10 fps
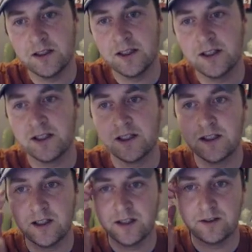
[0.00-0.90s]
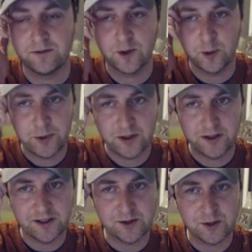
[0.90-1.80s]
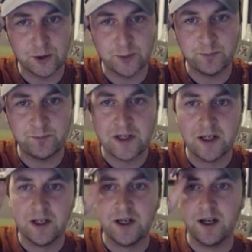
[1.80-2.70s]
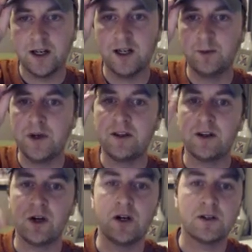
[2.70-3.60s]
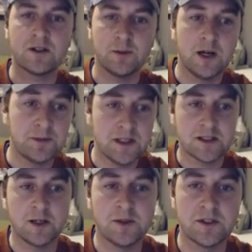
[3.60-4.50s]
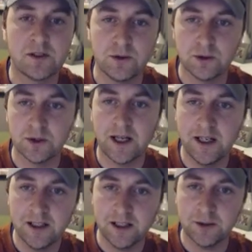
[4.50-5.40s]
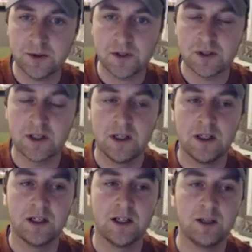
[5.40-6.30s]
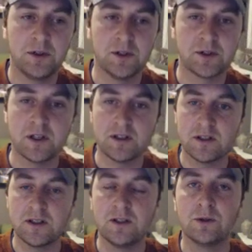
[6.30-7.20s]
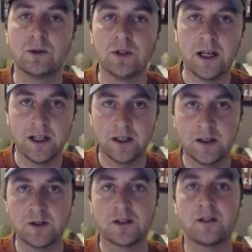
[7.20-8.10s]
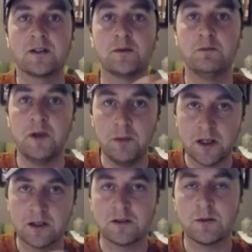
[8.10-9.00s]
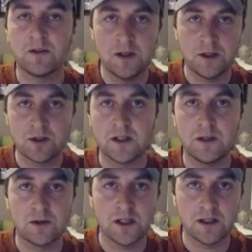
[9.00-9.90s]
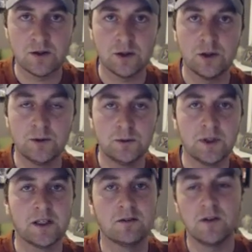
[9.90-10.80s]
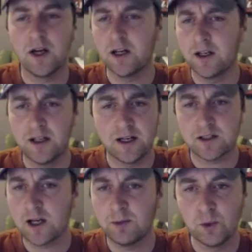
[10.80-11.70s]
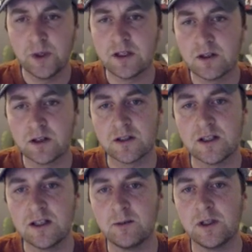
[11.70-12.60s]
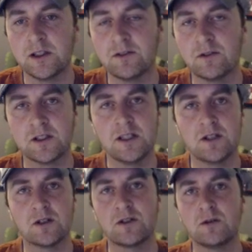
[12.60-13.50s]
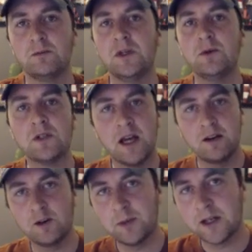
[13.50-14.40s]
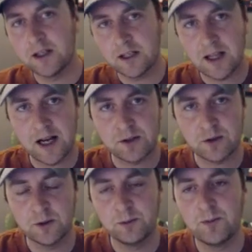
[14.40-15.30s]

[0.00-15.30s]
FERPA and Zoom. There are some updates coming to Google Hangouts. You'll start to see Google Hangouts starting to mimic some of the features that you see in Zoom. Like in the next couple of weeks, you're going to see the ability for a teacher to mute everybody in the classroom